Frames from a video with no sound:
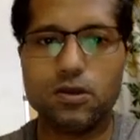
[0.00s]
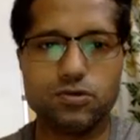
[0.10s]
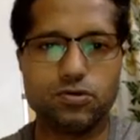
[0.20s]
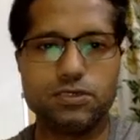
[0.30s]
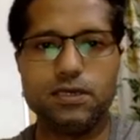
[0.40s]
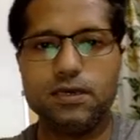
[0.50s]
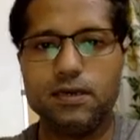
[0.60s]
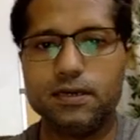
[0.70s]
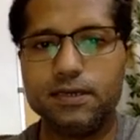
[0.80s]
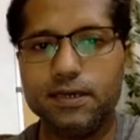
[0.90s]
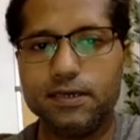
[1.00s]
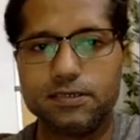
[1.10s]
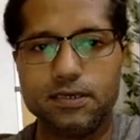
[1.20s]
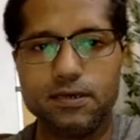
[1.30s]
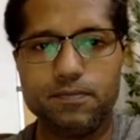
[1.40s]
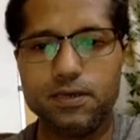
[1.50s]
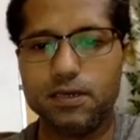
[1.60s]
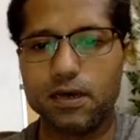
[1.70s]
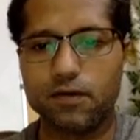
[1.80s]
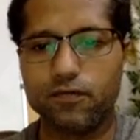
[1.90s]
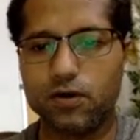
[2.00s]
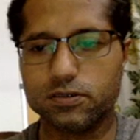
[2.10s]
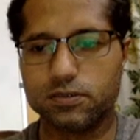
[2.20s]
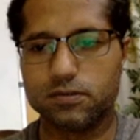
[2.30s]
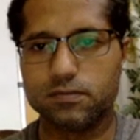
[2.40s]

So C, D, C, B are false.